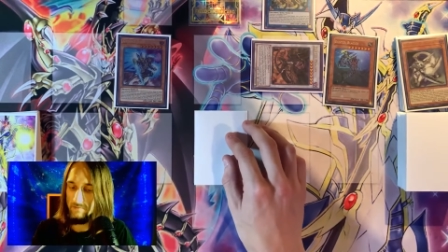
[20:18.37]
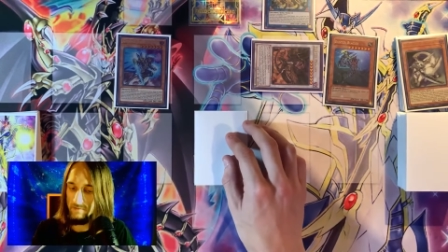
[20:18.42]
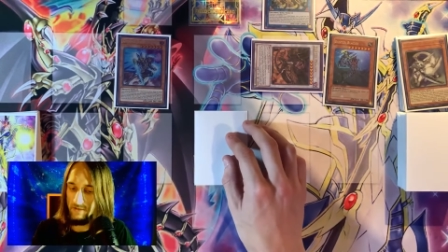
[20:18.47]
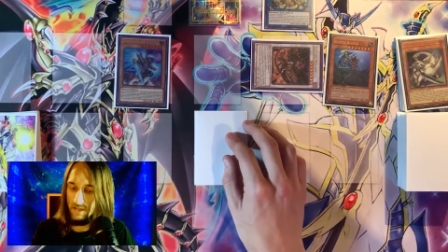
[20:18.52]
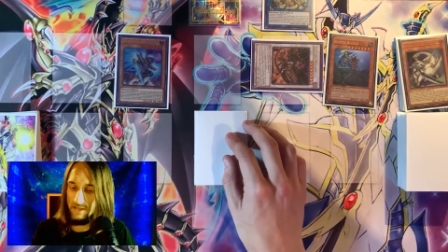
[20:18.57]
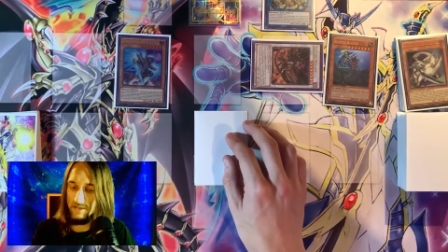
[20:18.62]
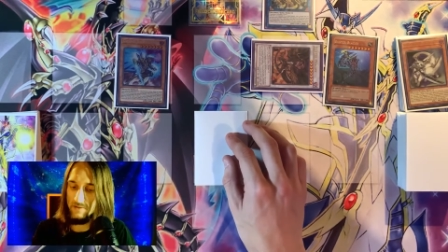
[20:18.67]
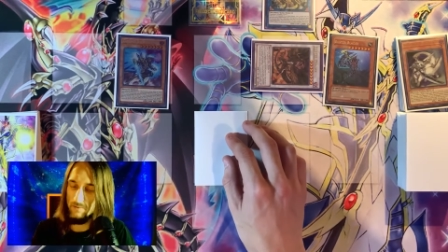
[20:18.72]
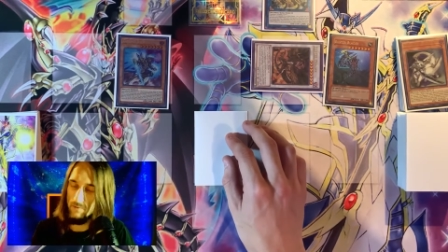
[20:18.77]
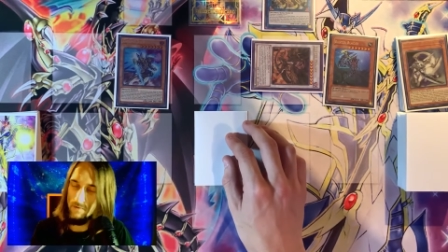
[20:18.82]

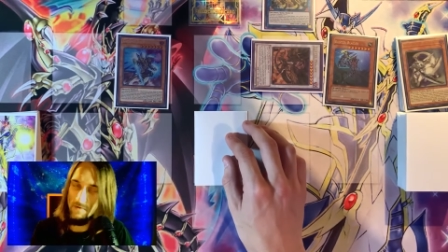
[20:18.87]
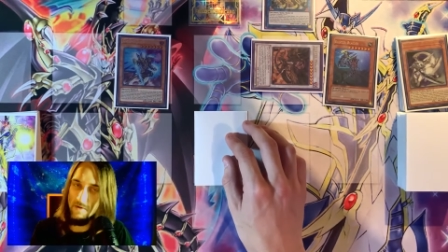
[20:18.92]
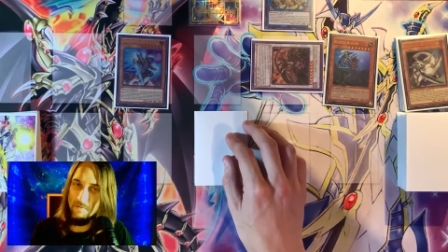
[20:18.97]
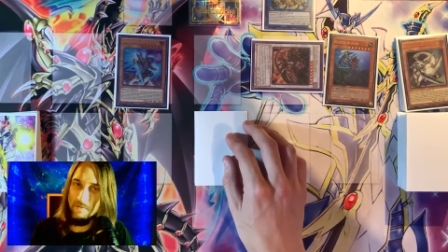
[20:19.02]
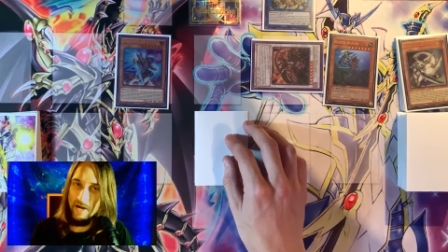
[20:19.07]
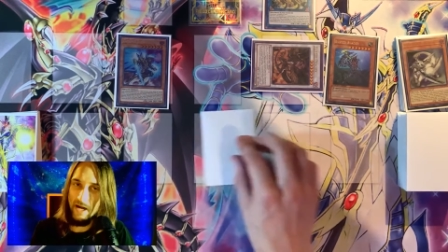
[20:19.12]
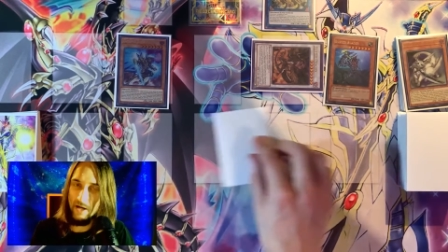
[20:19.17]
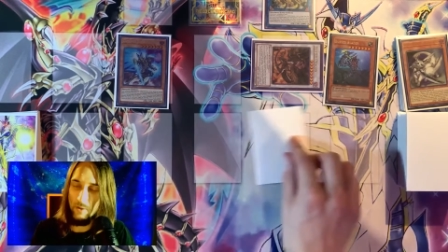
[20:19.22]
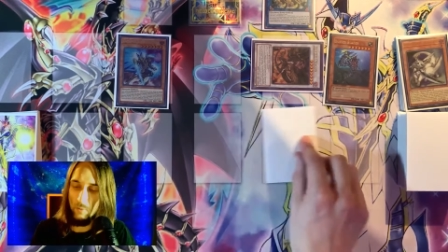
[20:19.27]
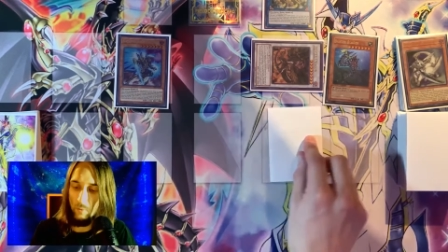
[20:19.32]
Doesn't really
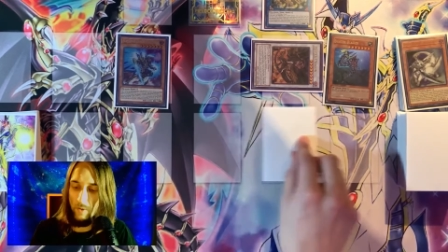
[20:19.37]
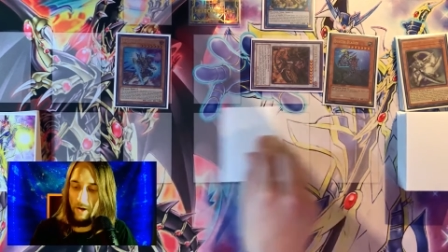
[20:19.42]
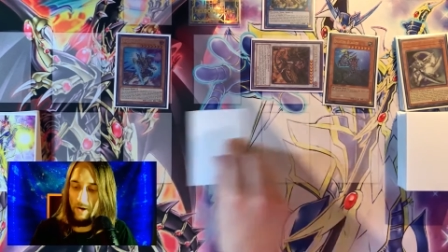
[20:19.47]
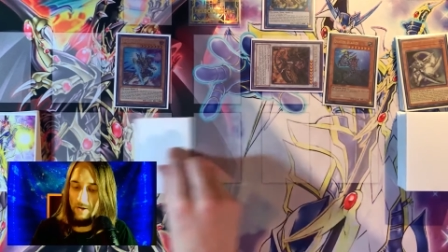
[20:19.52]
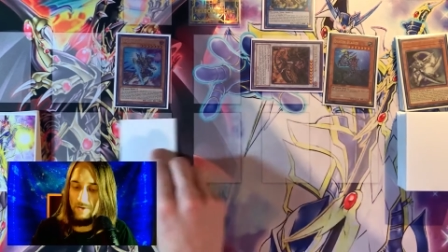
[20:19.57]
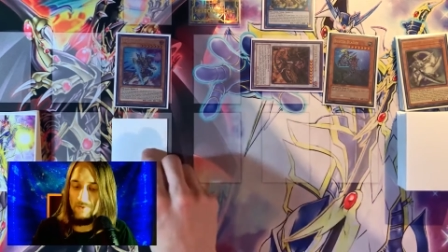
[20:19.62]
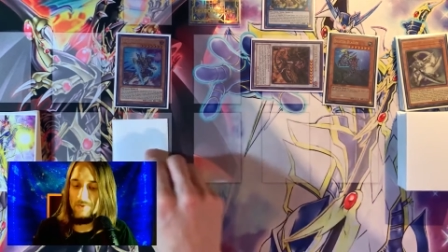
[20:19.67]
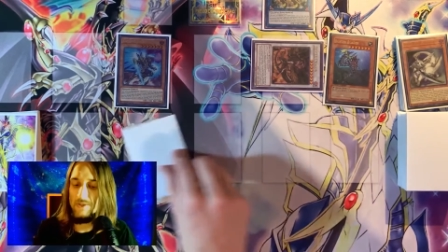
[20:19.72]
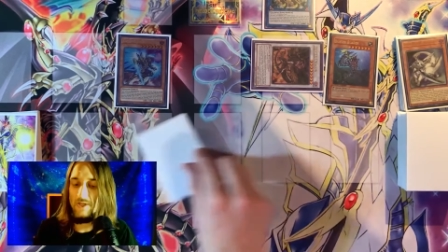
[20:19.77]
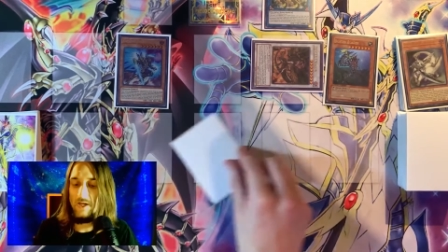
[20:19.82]
matter where
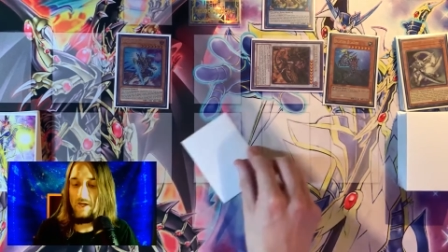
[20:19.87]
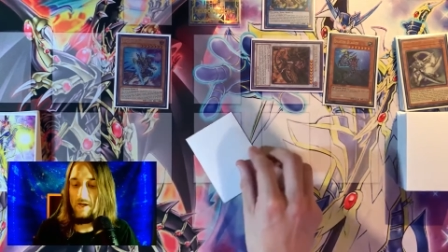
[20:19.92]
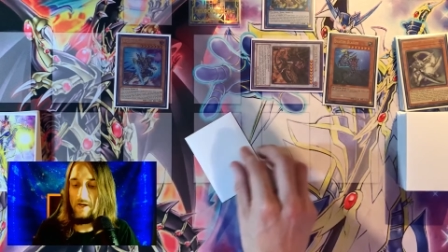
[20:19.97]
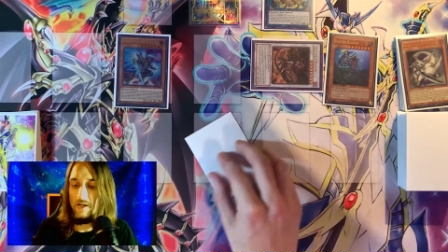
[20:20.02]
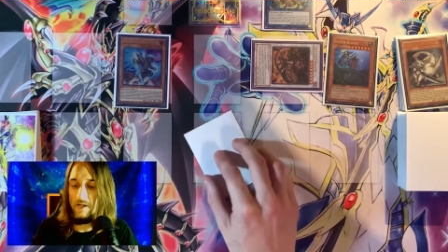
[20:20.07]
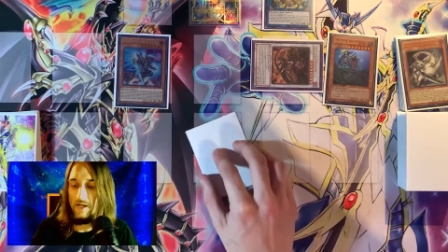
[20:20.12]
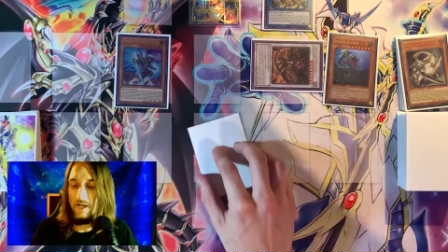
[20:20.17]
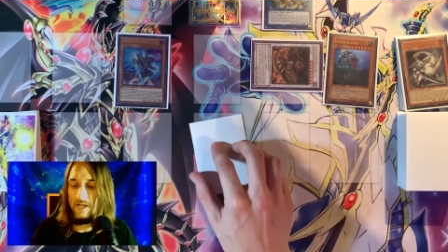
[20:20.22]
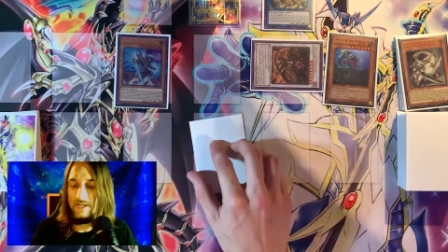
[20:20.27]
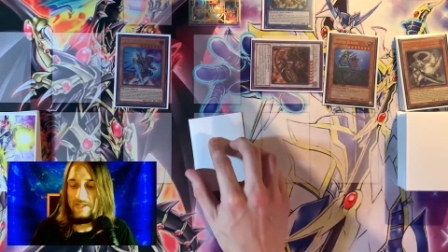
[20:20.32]
you set it,
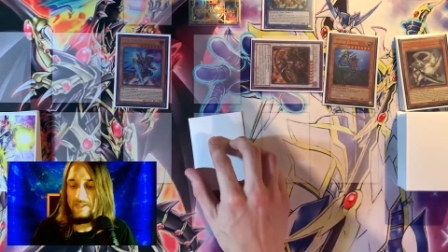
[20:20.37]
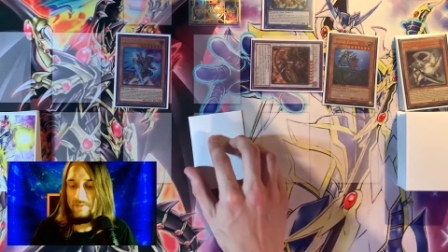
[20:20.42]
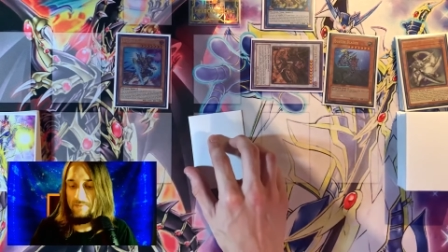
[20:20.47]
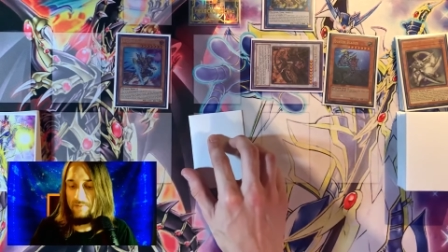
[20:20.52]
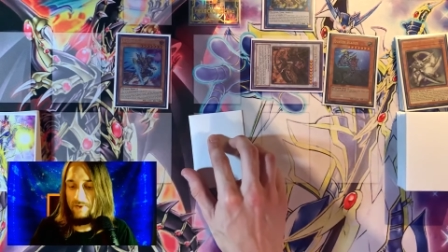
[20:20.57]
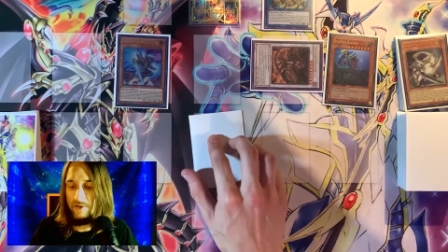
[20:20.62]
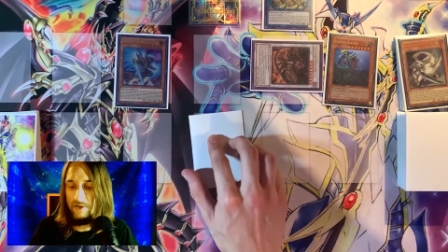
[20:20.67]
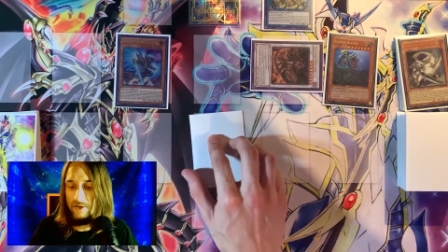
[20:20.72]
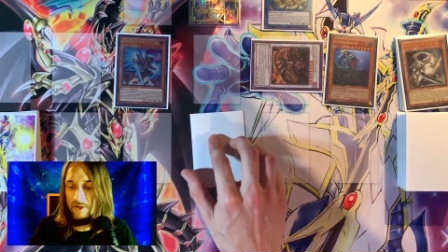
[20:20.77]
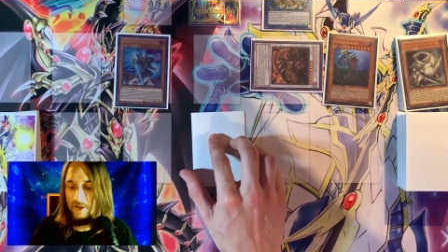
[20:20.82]
I guess,
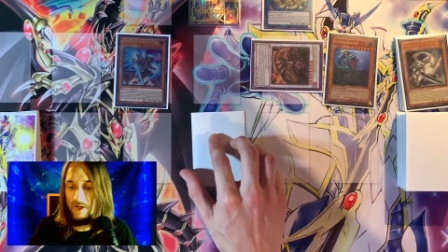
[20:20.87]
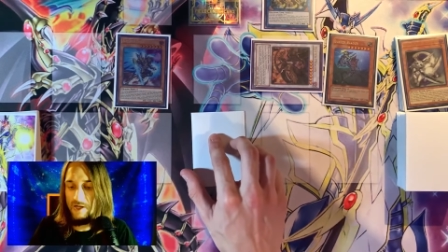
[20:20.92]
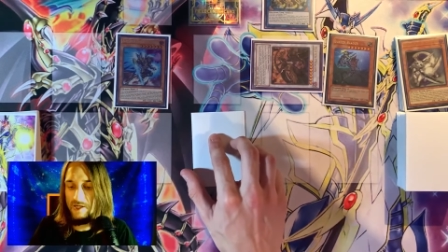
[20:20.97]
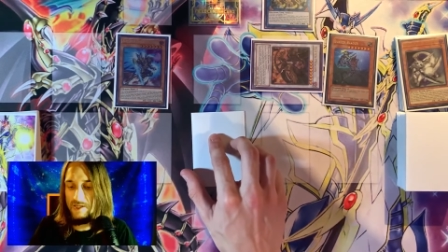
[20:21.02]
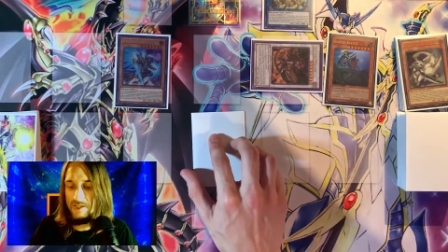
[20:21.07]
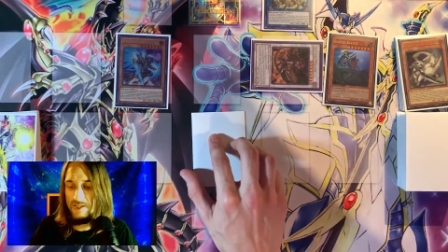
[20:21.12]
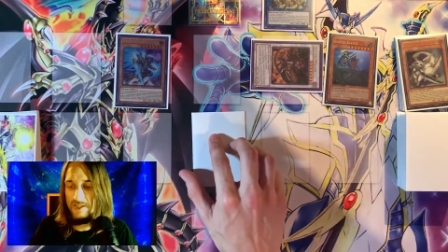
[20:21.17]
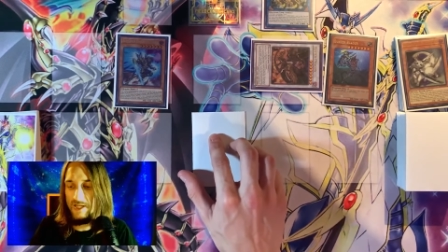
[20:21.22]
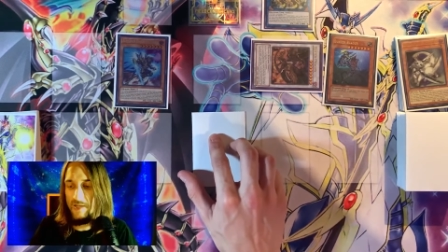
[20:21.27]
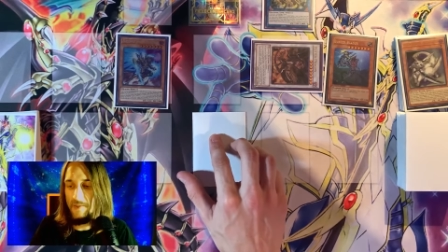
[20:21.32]
but you're going
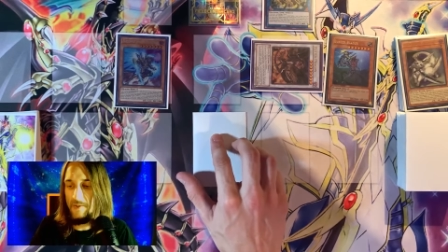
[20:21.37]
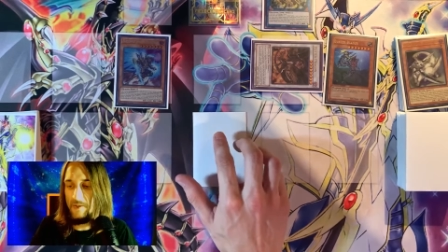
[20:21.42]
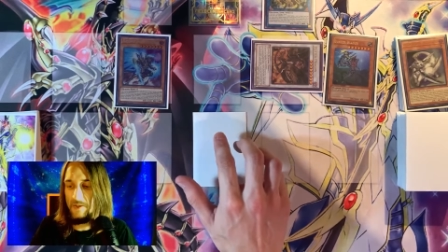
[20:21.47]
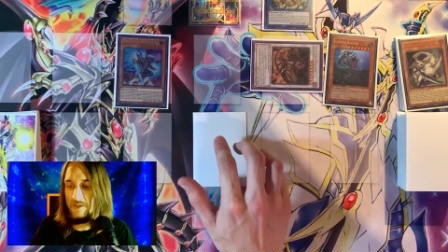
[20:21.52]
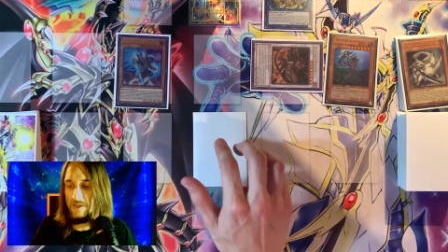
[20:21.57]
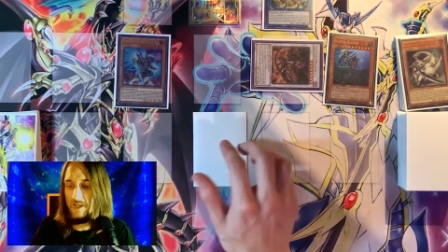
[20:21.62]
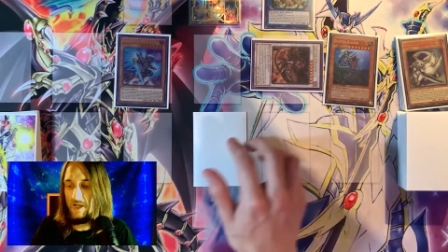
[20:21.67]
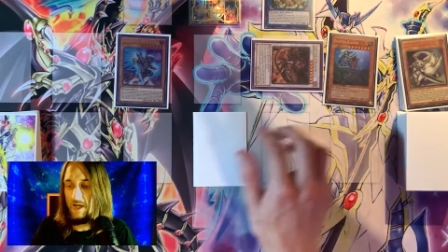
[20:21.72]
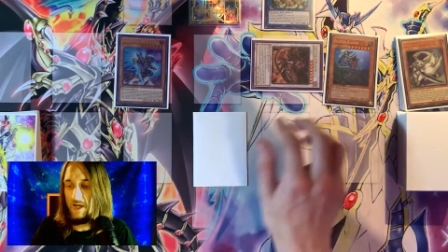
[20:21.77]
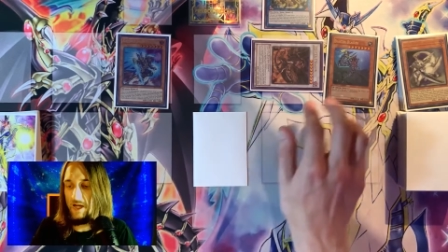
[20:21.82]
to set
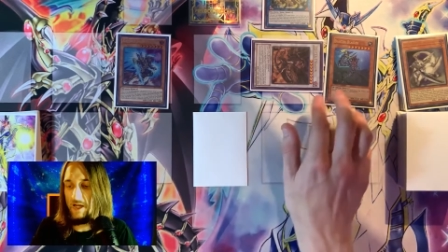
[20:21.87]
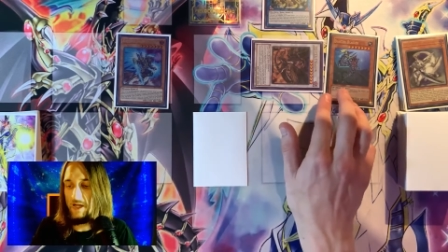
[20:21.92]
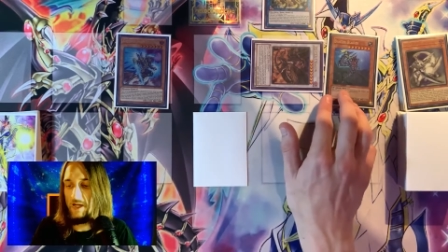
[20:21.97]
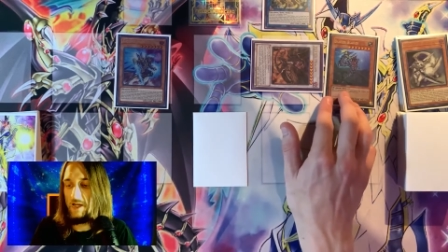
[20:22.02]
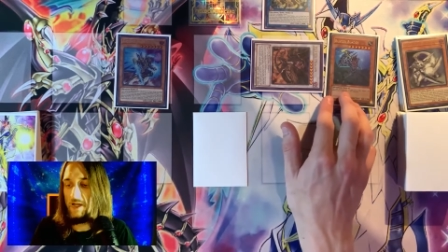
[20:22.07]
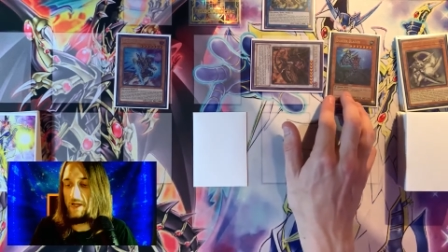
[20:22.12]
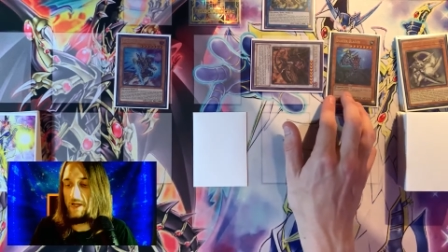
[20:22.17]
this guy